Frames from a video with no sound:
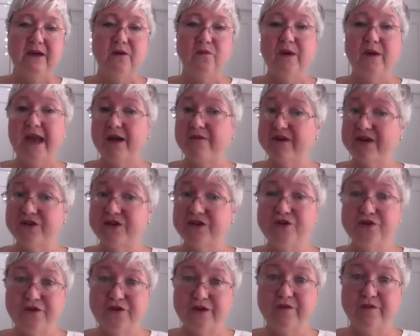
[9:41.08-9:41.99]
We have it in
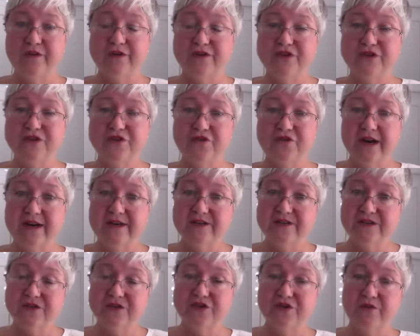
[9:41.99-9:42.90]
two different strengths,
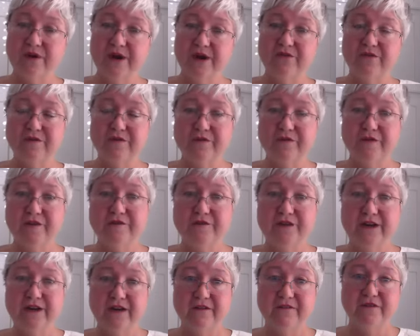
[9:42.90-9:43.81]
the
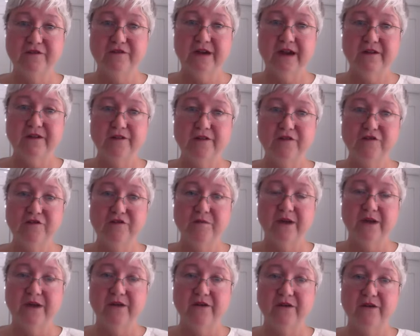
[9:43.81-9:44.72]
250 and 500
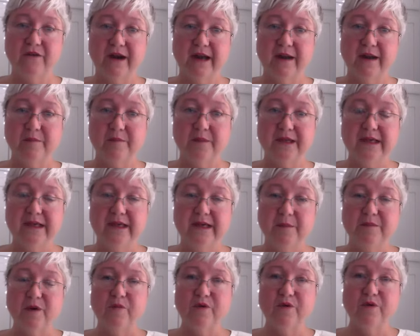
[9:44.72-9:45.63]
milligram.
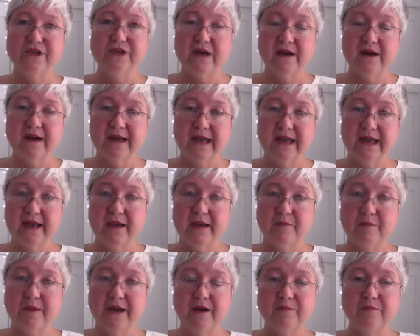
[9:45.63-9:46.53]
But we're talking
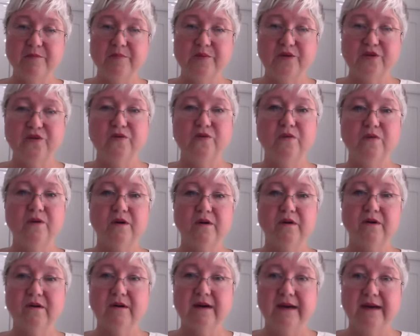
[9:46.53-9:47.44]
about
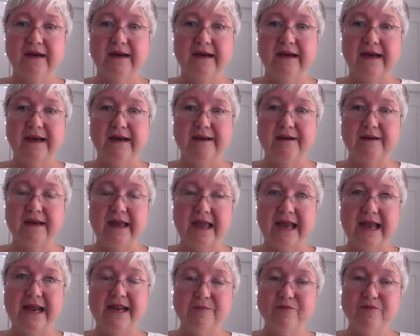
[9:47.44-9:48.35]
pure
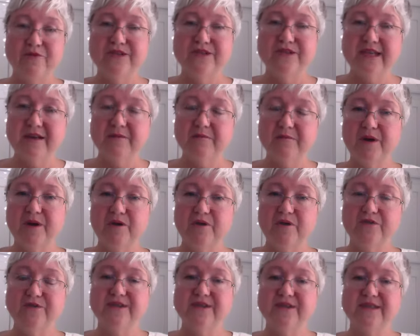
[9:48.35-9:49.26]
80%
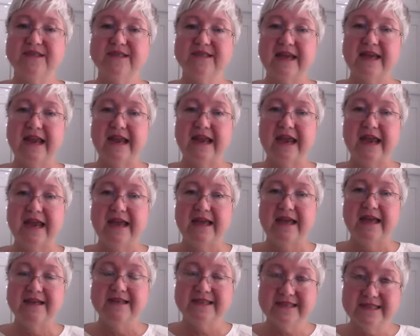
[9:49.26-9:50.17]
potency
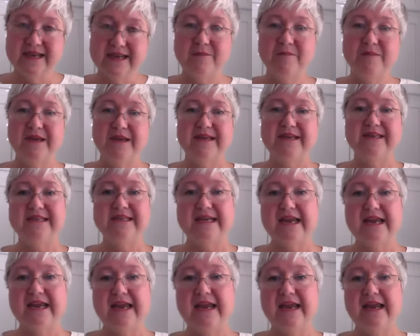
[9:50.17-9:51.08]

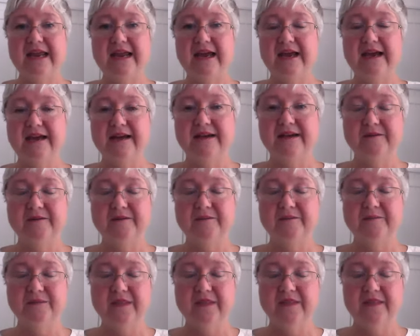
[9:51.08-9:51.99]
CBD
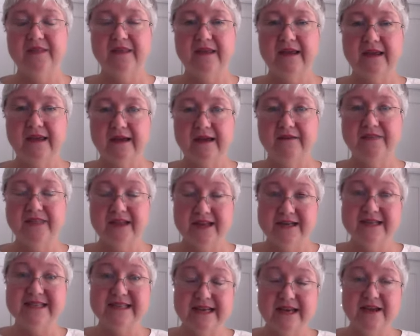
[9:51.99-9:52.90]
that
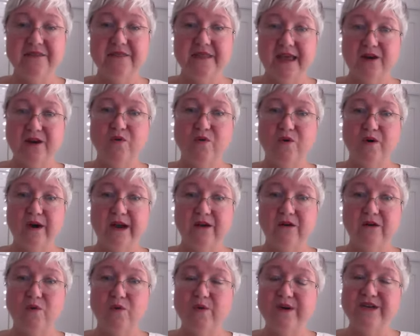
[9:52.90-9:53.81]
is in that
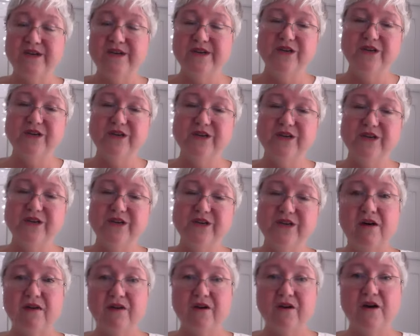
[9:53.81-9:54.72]
oil. We don't
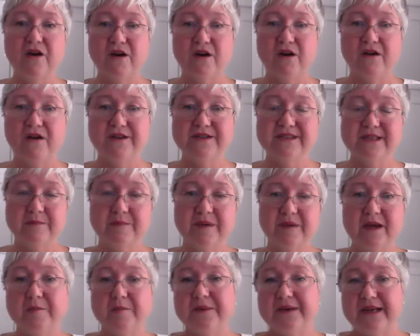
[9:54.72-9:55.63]
use alcohol.
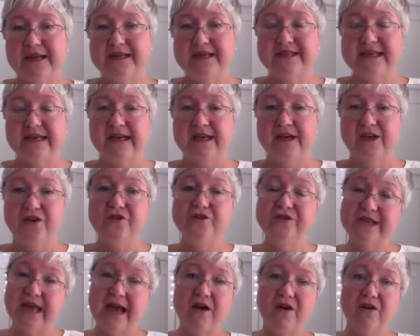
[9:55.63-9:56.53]
Some companies
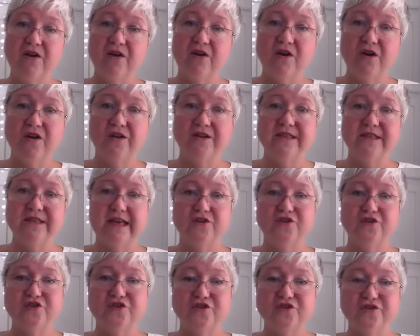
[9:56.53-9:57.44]
use alcohol
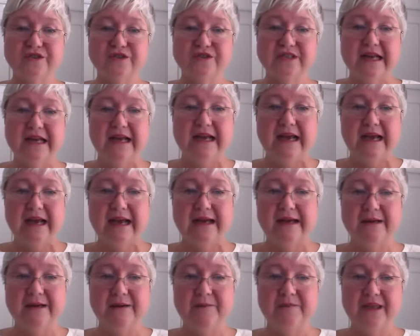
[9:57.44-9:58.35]
tinctures,
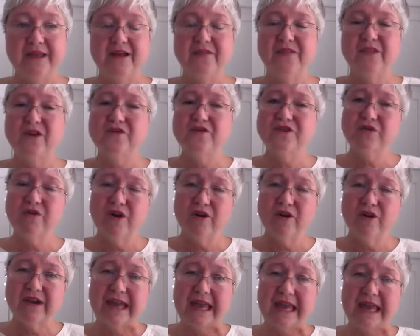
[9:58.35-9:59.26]
and those are
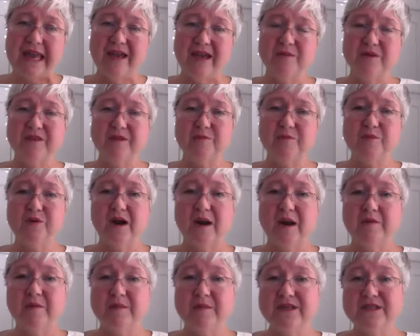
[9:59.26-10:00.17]
okay, but the
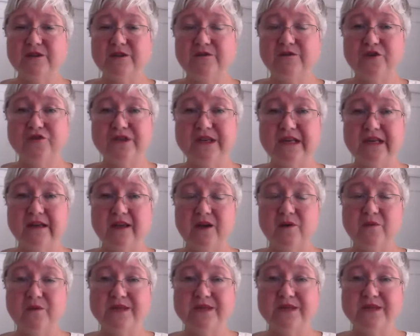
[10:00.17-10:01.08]
problem is if you're dealing
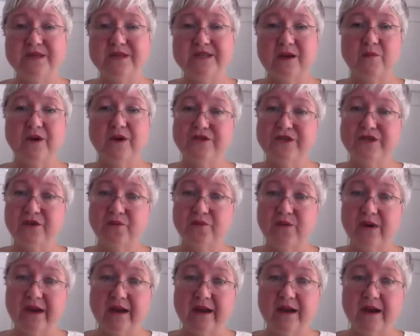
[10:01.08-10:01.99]
with someone
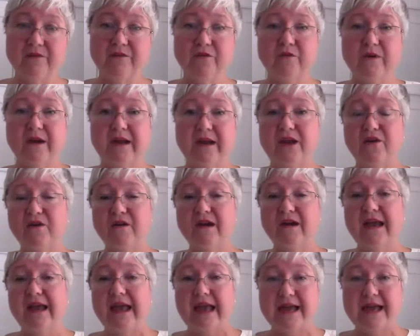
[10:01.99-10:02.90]
who's in recovery
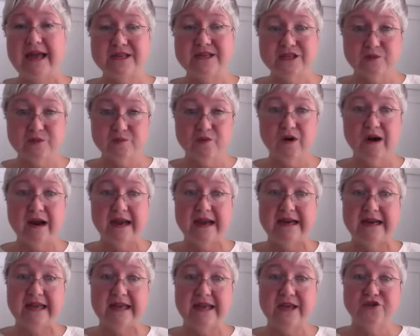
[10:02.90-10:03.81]
or has
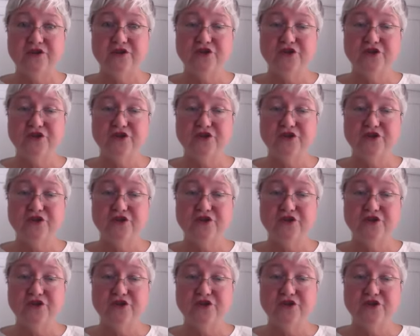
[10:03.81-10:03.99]
sobriety